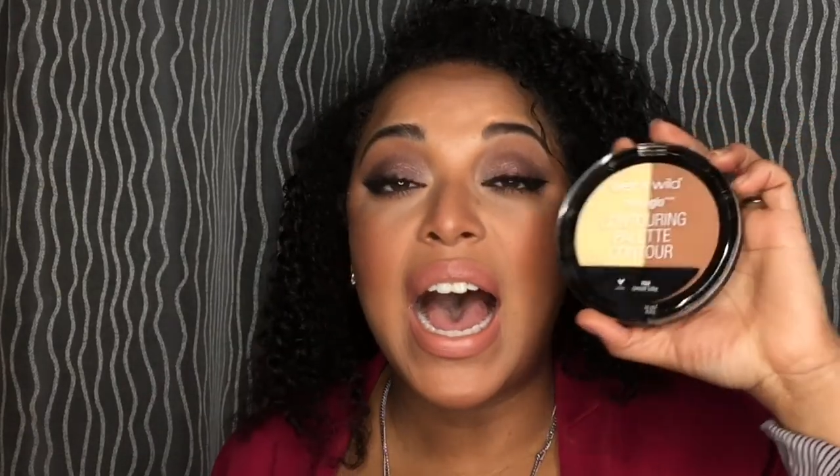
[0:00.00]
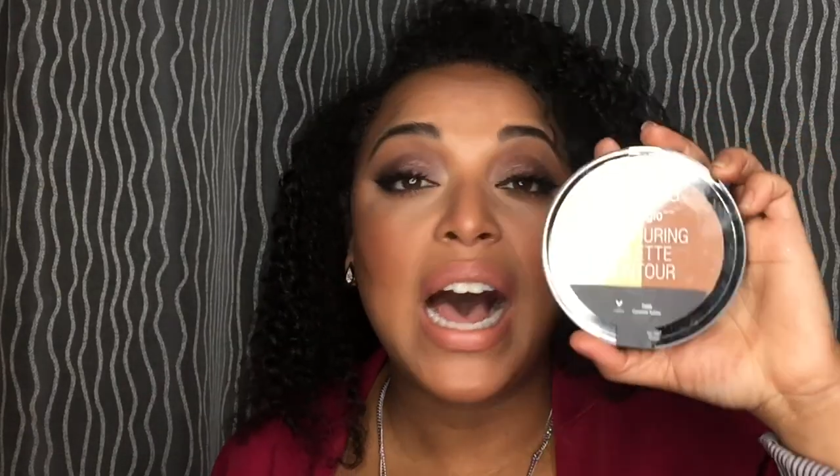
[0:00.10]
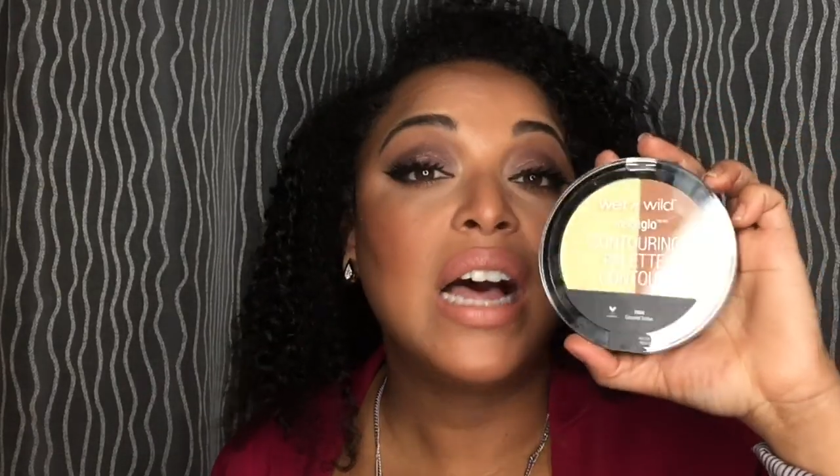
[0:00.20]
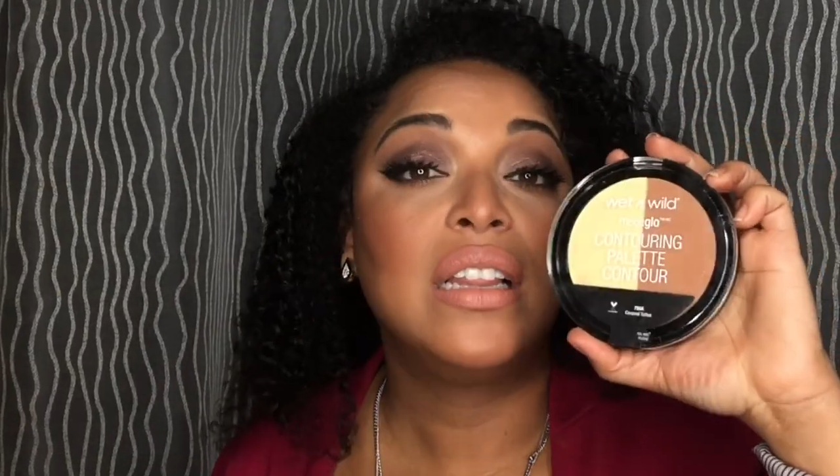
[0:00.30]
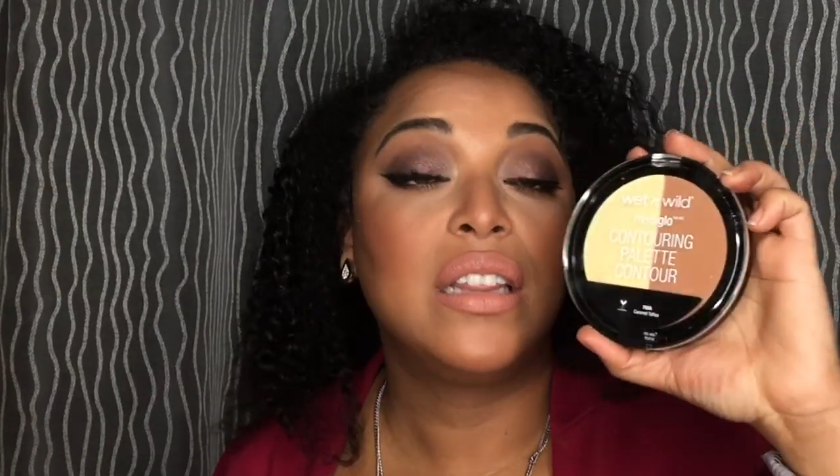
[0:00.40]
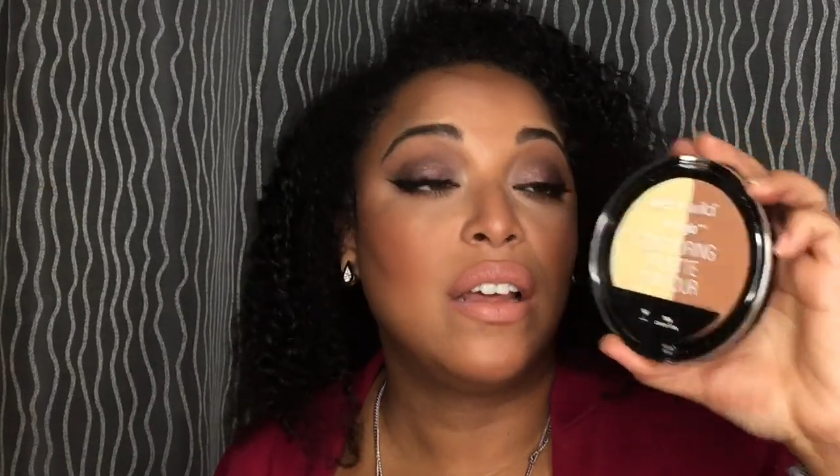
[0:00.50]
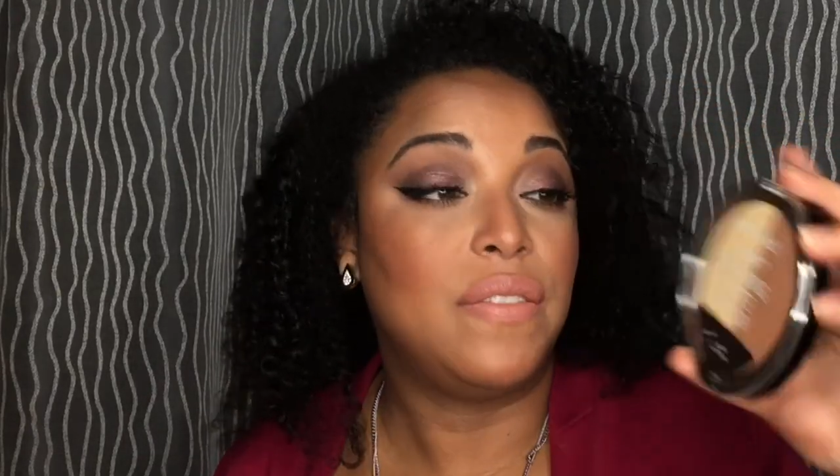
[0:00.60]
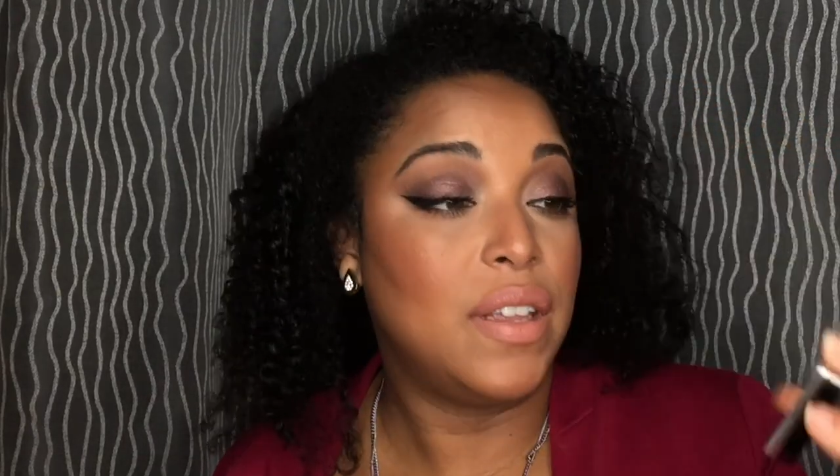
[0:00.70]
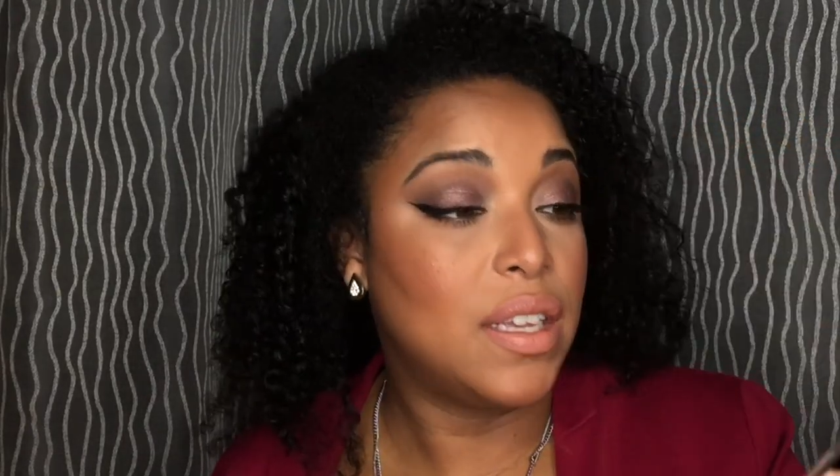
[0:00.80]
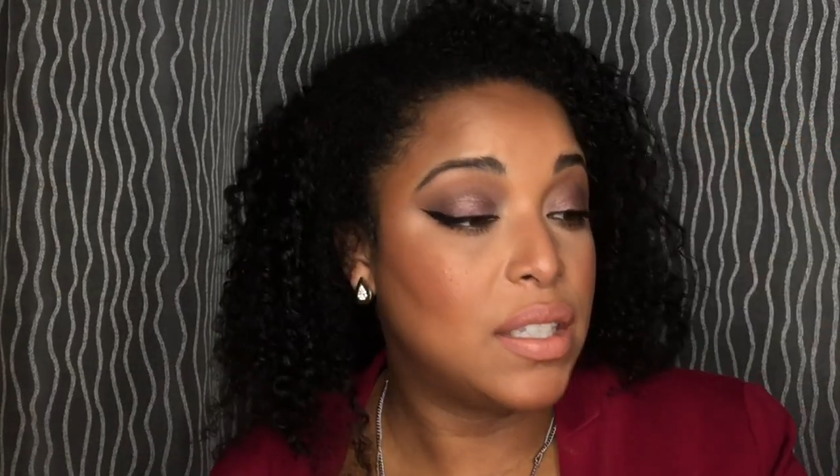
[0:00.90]
I
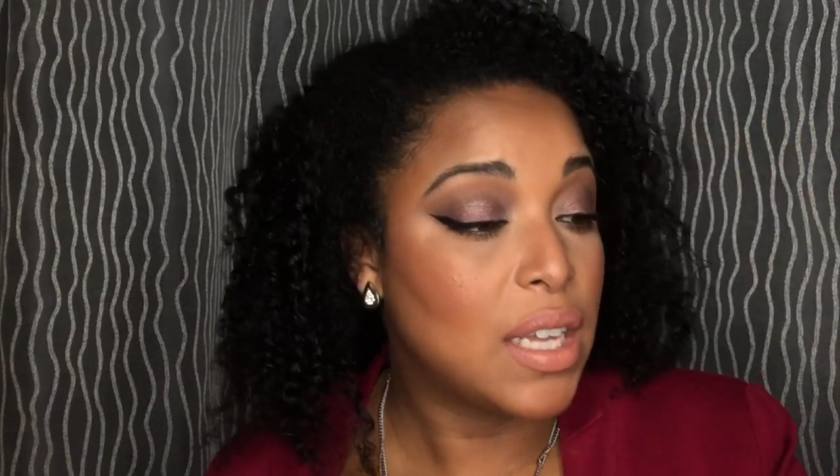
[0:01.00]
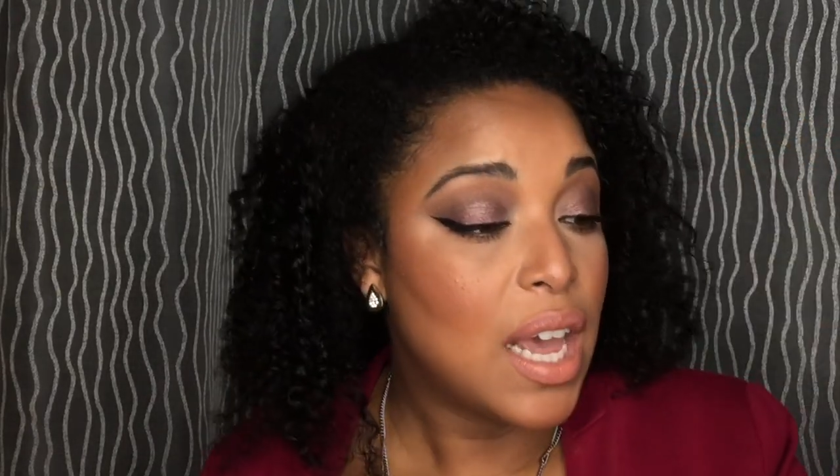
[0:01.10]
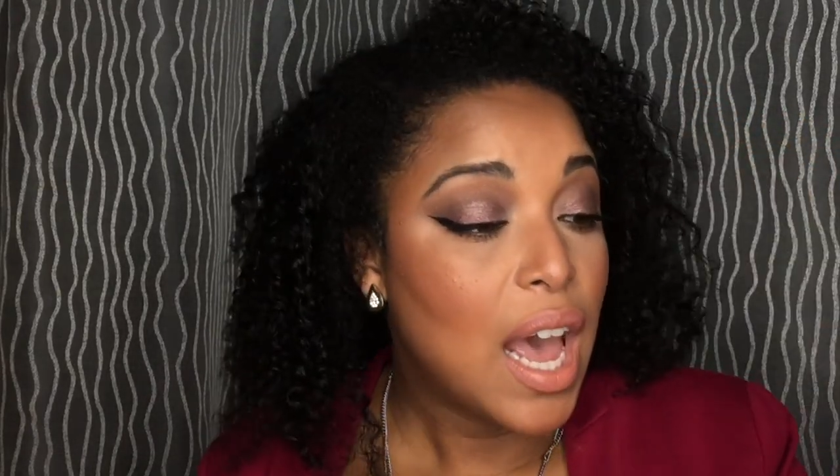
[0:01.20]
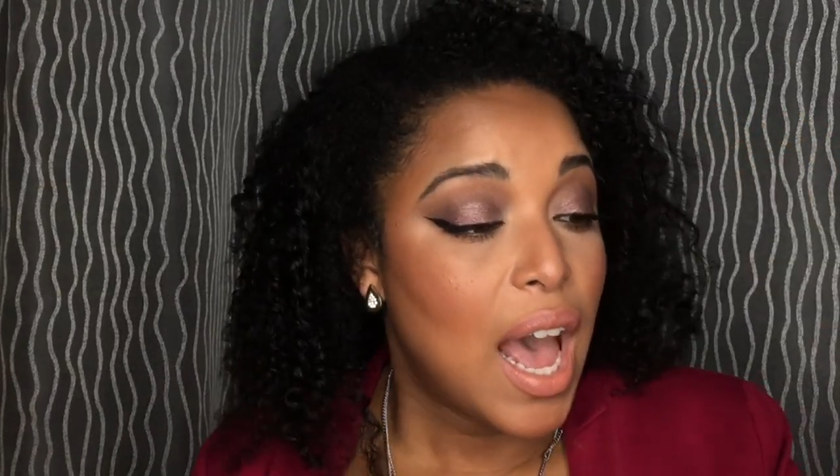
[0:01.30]
love this.